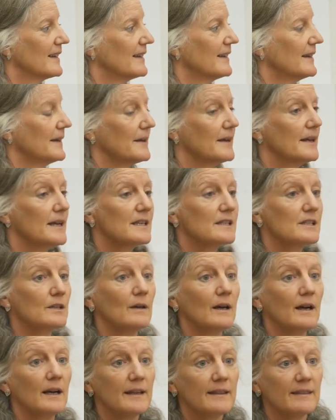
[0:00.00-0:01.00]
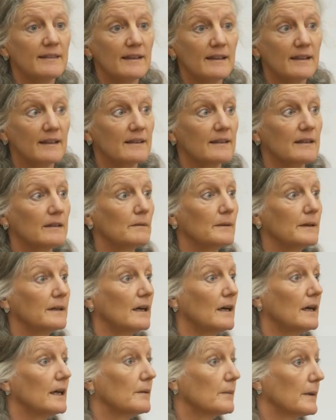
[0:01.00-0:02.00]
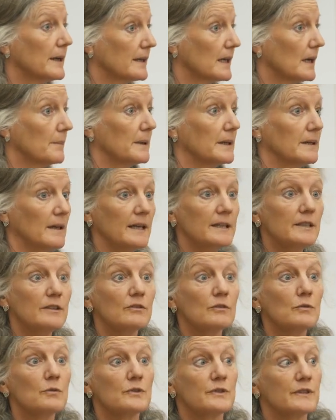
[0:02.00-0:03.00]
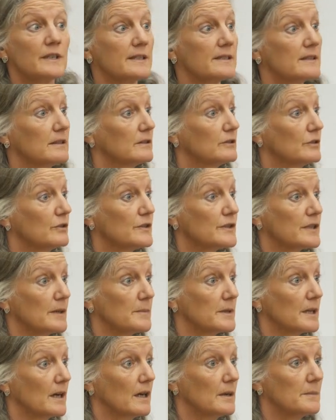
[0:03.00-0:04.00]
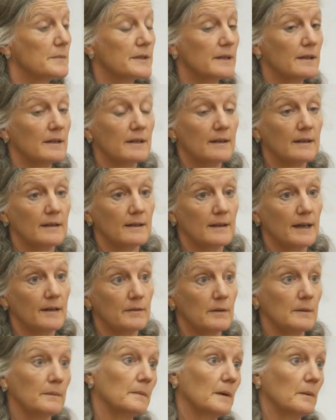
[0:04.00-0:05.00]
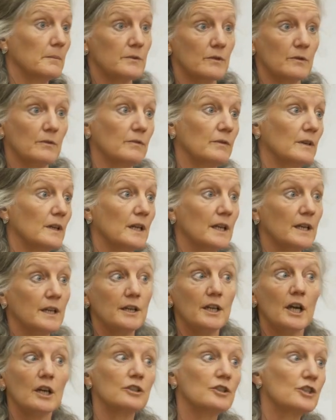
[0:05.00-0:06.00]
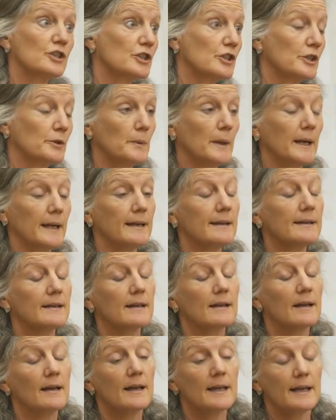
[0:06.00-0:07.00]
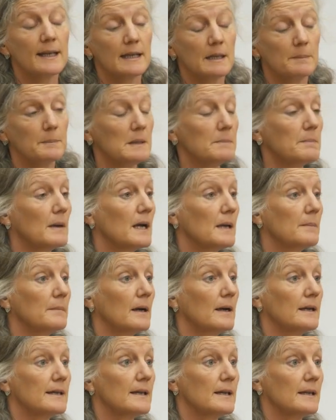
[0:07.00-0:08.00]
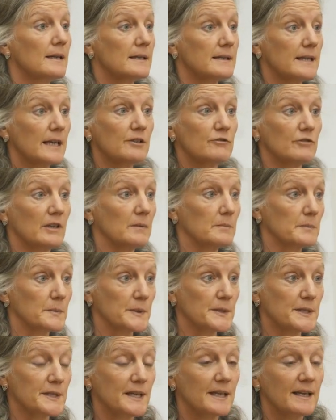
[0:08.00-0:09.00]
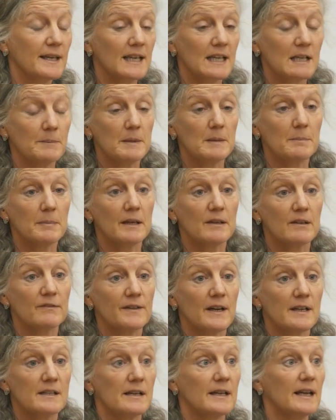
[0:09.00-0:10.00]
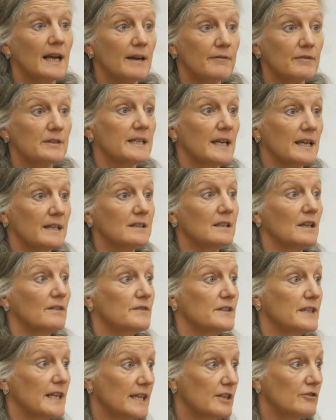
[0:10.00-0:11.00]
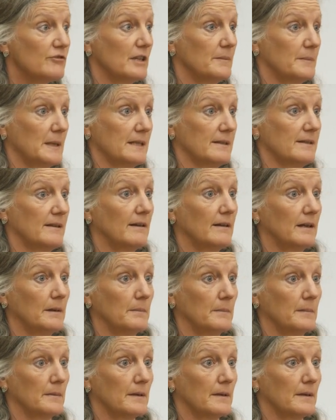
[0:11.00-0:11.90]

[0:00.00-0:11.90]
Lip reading: Yeah. So I think that when I wake up at night, and of course I still do sometimes, I'm sort of nudged awake, it'll be by my daydreams. It'll be by the fact I haven't had enough daydreaming time.